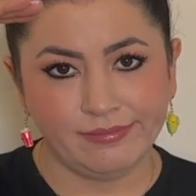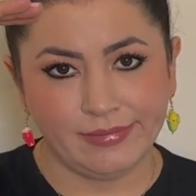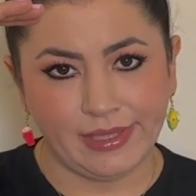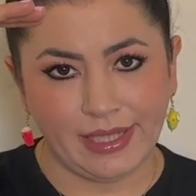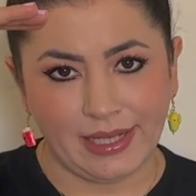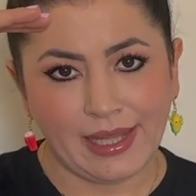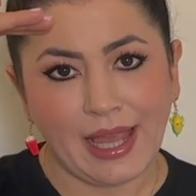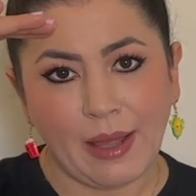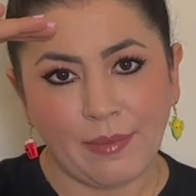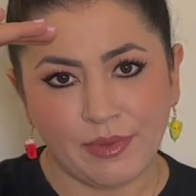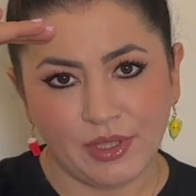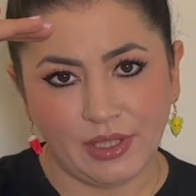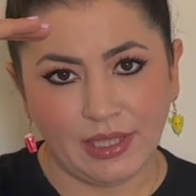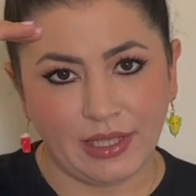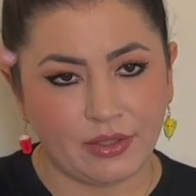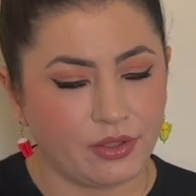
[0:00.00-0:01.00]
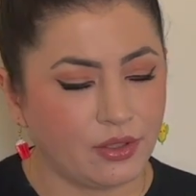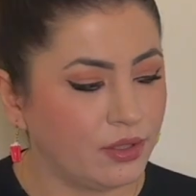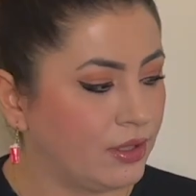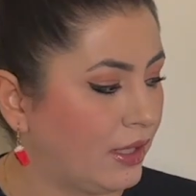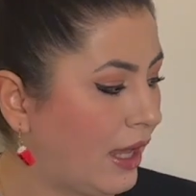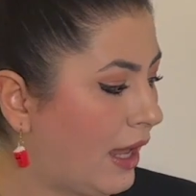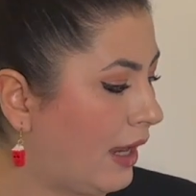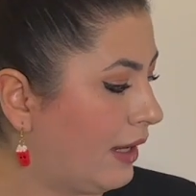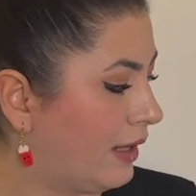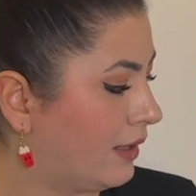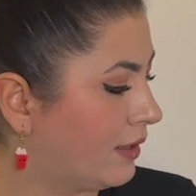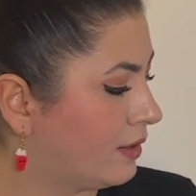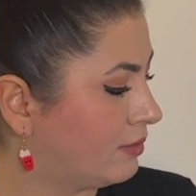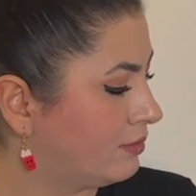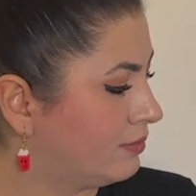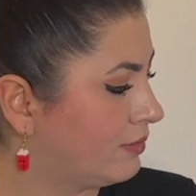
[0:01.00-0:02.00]
in a capital letter, like
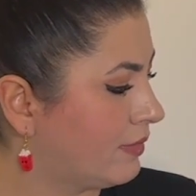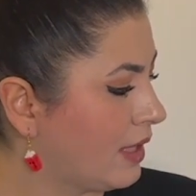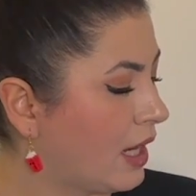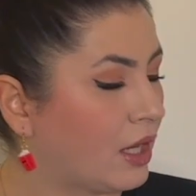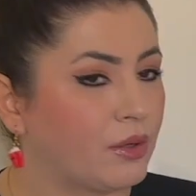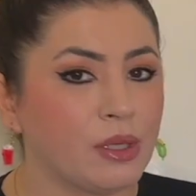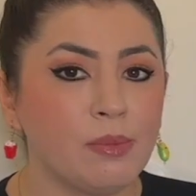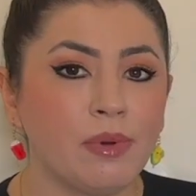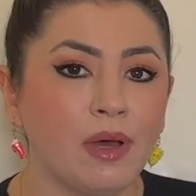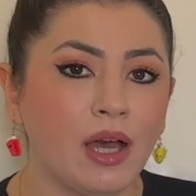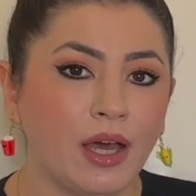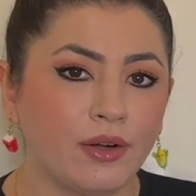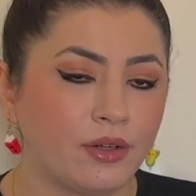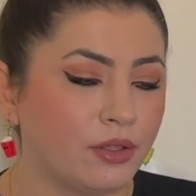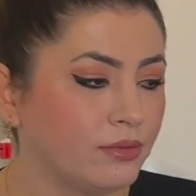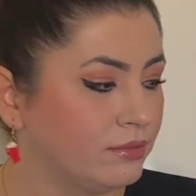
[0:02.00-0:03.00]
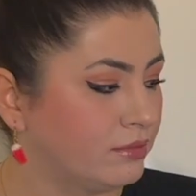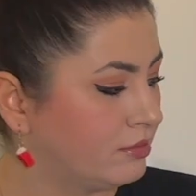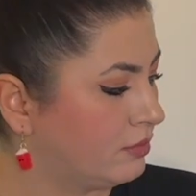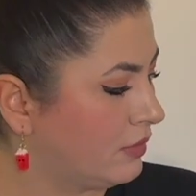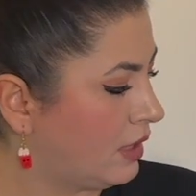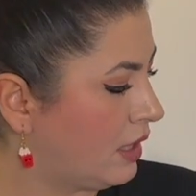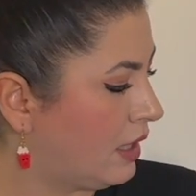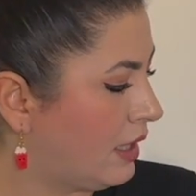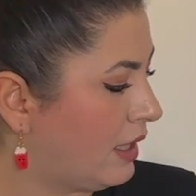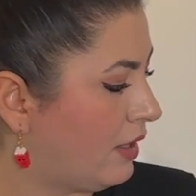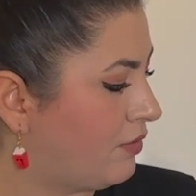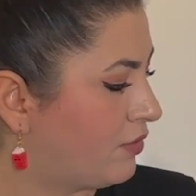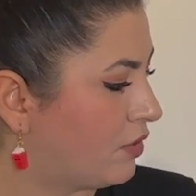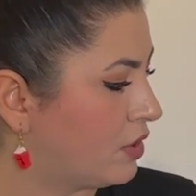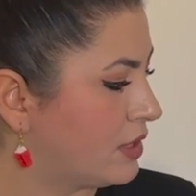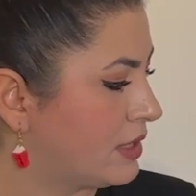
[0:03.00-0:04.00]
Harry Potter, a
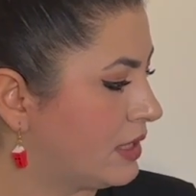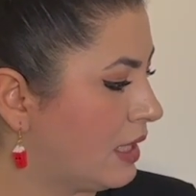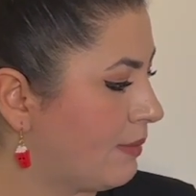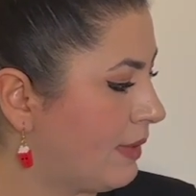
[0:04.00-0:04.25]
first name